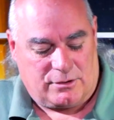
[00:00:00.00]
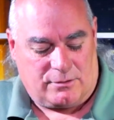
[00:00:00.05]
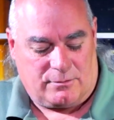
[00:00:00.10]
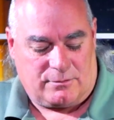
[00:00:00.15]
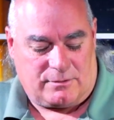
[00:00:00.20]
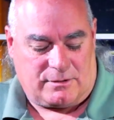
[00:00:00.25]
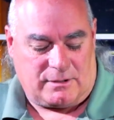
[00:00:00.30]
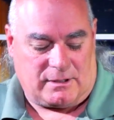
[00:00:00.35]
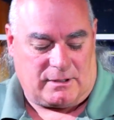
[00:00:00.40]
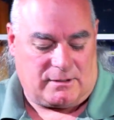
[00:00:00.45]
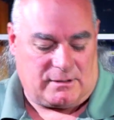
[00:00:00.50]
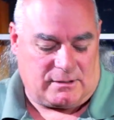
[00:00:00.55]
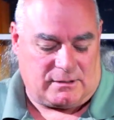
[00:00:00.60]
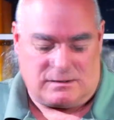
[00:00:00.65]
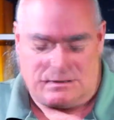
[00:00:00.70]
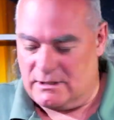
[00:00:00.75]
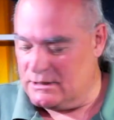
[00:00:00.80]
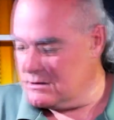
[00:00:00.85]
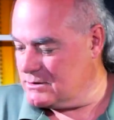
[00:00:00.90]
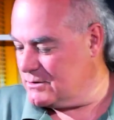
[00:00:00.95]
here with the, the
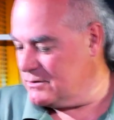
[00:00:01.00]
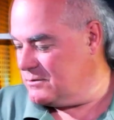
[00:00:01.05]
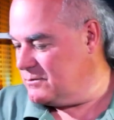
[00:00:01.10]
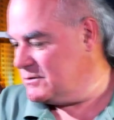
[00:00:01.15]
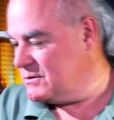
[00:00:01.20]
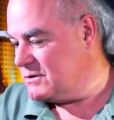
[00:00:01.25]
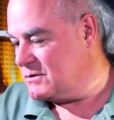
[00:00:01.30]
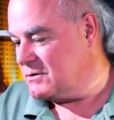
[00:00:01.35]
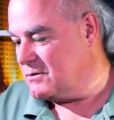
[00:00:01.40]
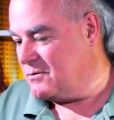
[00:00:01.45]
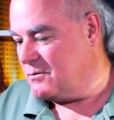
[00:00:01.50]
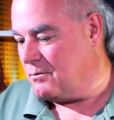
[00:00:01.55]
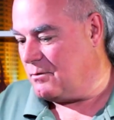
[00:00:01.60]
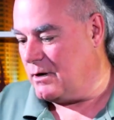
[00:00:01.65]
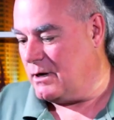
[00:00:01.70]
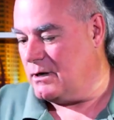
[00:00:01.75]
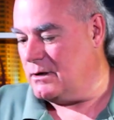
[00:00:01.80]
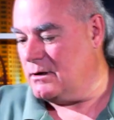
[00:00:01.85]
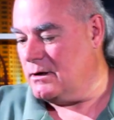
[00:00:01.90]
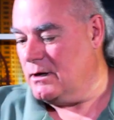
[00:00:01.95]
D2, which is
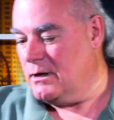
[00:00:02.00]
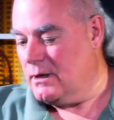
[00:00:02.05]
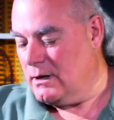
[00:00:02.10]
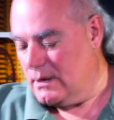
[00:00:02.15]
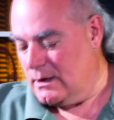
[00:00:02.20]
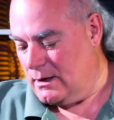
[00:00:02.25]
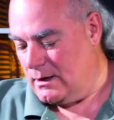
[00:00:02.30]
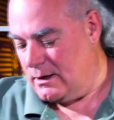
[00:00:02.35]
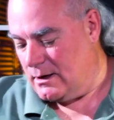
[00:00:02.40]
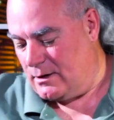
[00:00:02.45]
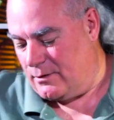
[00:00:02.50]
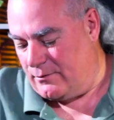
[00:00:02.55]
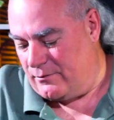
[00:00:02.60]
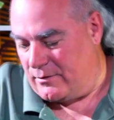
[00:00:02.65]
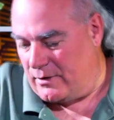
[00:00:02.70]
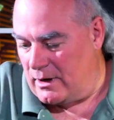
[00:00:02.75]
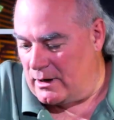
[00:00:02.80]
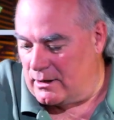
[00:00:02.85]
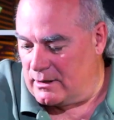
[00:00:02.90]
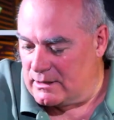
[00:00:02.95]
great. Uh,
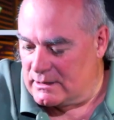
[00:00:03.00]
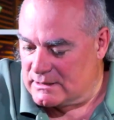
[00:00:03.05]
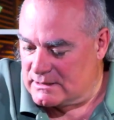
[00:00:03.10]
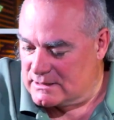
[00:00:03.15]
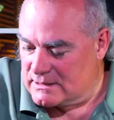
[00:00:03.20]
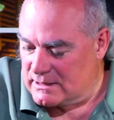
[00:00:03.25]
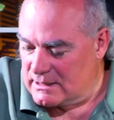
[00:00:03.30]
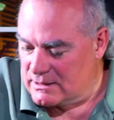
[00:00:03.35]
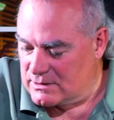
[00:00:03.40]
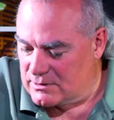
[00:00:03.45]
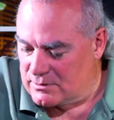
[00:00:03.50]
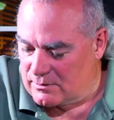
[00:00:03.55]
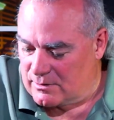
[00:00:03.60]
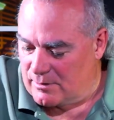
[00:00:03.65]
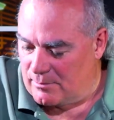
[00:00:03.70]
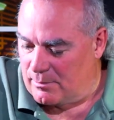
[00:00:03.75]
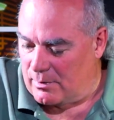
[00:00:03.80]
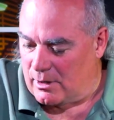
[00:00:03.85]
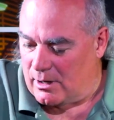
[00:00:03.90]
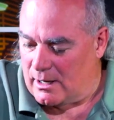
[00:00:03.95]
we've got an
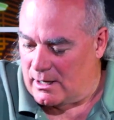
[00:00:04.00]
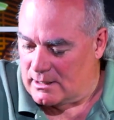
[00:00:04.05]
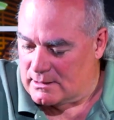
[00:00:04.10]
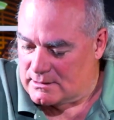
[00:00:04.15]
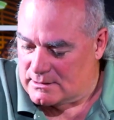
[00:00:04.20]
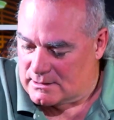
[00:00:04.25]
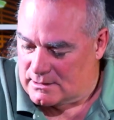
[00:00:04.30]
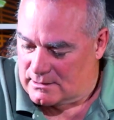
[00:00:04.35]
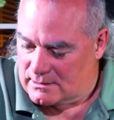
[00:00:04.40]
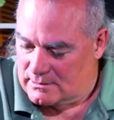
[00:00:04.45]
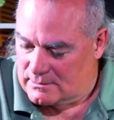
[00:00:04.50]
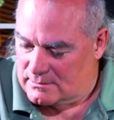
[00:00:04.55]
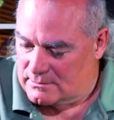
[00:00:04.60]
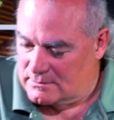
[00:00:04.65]
accessory box.